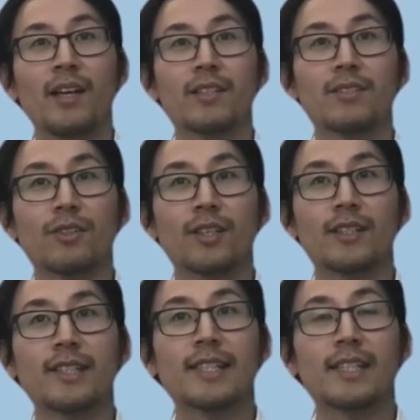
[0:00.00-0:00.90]
So you can
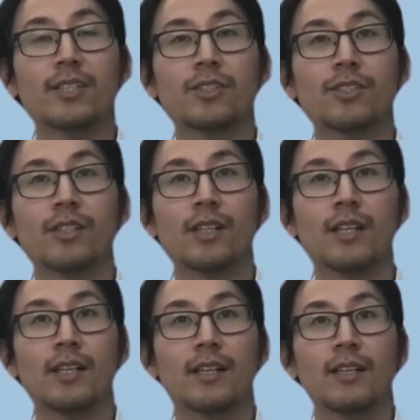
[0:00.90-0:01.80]
teach
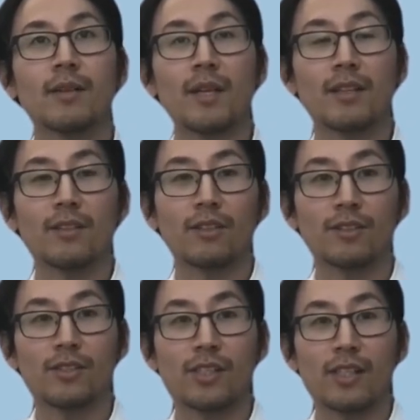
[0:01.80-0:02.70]
the
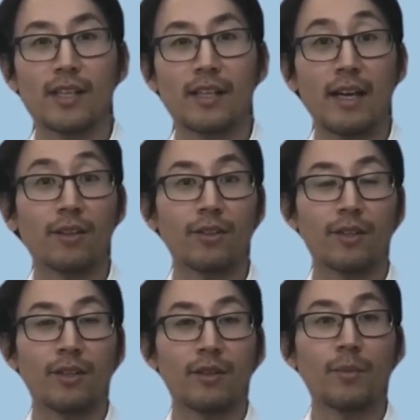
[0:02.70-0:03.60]
methodology and
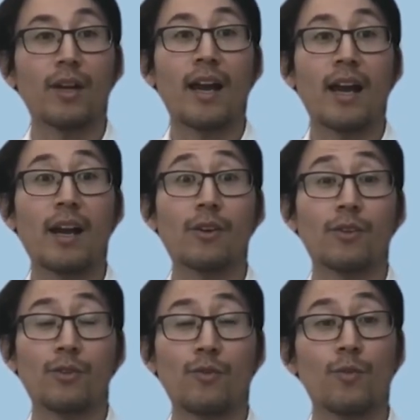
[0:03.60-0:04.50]
algorithm on how
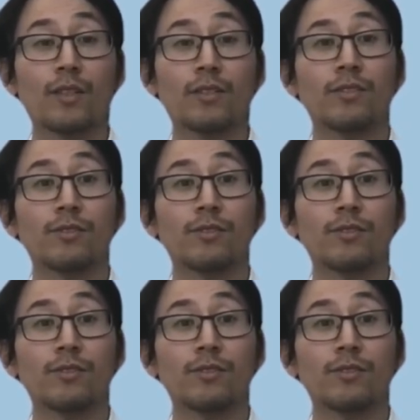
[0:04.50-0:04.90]
you want